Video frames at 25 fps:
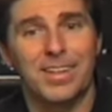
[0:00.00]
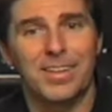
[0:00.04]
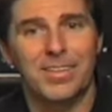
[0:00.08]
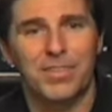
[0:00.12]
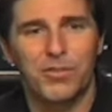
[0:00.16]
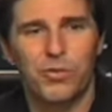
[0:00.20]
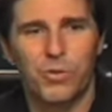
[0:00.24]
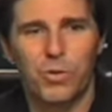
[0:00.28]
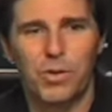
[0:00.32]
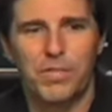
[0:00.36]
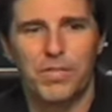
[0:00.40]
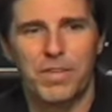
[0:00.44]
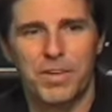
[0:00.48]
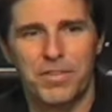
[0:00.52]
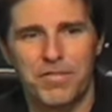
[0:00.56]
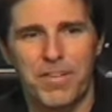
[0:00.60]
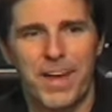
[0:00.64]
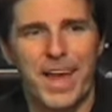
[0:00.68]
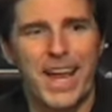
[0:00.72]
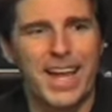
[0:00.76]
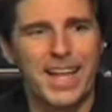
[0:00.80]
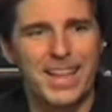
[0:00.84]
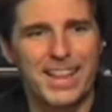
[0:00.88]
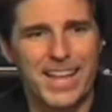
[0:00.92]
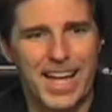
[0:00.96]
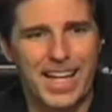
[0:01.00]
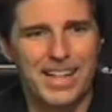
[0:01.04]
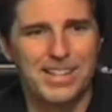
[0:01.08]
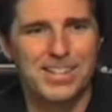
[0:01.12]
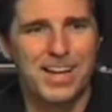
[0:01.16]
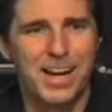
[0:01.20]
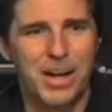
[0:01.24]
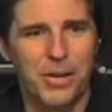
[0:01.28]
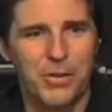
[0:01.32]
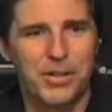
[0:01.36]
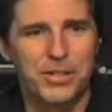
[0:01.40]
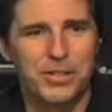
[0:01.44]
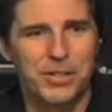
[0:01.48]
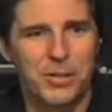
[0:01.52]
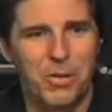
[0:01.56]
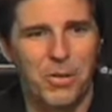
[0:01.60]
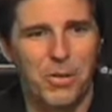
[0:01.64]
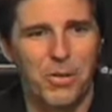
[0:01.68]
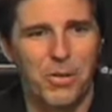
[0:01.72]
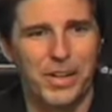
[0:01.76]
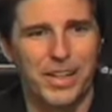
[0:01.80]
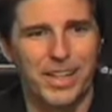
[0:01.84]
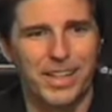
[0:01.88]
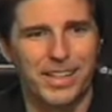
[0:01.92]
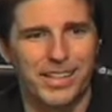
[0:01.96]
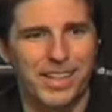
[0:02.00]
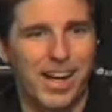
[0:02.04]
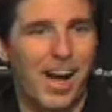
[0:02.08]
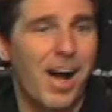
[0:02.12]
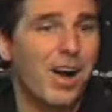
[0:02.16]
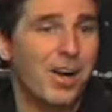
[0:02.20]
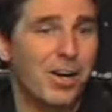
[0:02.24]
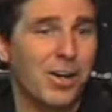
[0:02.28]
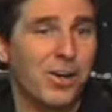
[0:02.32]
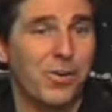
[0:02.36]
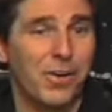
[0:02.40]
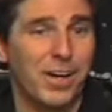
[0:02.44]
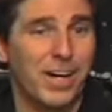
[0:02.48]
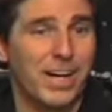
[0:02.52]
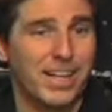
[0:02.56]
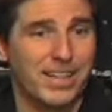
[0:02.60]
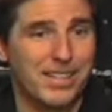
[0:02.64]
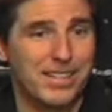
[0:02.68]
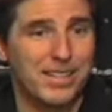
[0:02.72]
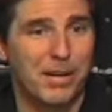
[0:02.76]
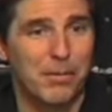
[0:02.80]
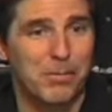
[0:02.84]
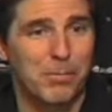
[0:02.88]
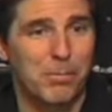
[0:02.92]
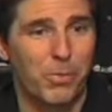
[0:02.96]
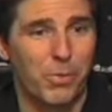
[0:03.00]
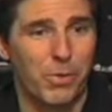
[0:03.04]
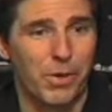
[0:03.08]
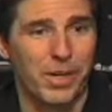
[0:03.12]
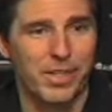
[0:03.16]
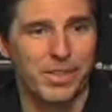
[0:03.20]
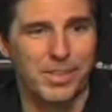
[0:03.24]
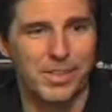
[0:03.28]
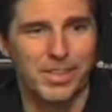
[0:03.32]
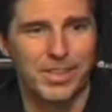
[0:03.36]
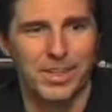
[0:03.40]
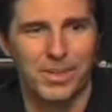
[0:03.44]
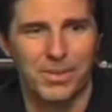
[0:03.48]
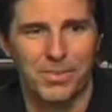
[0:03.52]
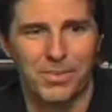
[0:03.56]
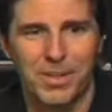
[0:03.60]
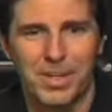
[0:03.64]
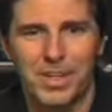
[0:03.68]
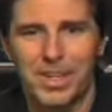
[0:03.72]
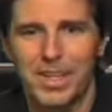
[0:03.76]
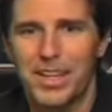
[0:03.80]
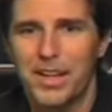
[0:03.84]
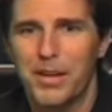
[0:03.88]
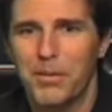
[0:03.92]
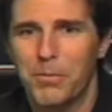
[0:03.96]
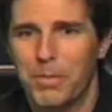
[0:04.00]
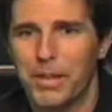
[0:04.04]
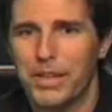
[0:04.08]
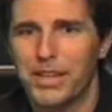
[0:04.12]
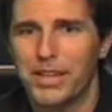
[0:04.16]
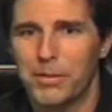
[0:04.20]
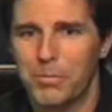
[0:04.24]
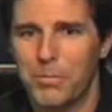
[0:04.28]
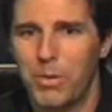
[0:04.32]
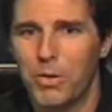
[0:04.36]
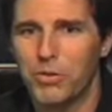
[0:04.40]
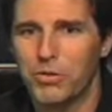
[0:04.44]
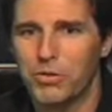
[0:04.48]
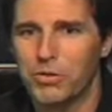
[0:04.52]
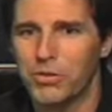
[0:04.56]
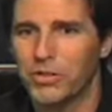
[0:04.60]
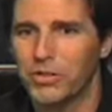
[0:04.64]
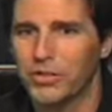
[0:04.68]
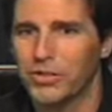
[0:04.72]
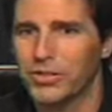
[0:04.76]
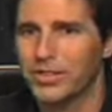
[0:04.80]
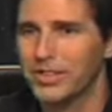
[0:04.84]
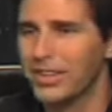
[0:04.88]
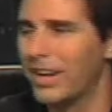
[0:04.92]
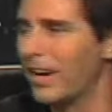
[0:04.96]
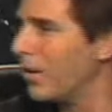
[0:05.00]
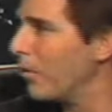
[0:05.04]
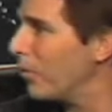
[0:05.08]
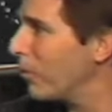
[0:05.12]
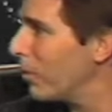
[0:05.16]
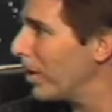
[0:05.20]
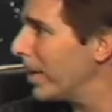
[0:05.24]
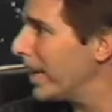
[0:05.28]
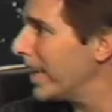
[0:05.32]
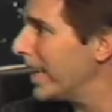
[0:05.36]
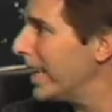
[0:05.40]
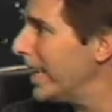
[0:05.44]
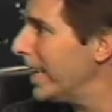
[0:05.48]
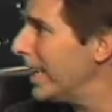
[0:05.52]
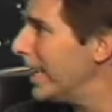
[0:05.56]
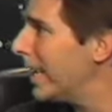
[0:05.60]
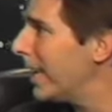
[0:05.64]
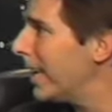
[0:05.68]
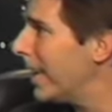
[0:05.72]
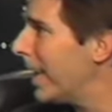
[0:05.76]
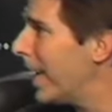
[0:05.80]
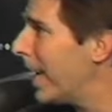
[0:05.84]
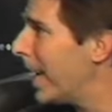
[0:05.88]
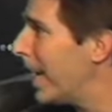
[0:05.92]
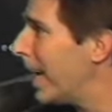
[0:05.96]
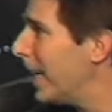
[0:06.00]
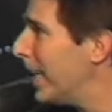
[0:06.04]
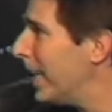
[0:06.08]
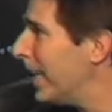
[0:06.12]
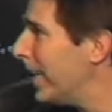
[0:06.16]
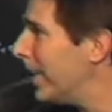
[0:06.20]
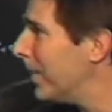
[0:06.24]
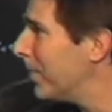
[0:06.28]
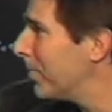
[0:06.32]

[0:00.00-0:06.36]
sort of invade that territory and conquer it at some point, you know. But the emotionals aren't really keen on that idea.